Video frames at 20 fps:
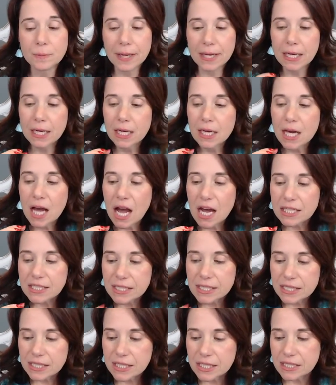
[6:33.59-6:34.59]
like I
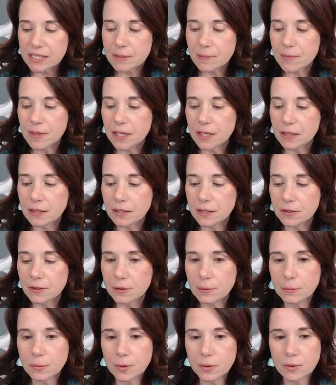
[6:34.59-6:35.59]
just say something a
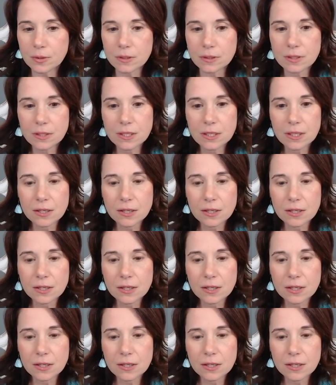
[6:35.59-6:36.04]
little more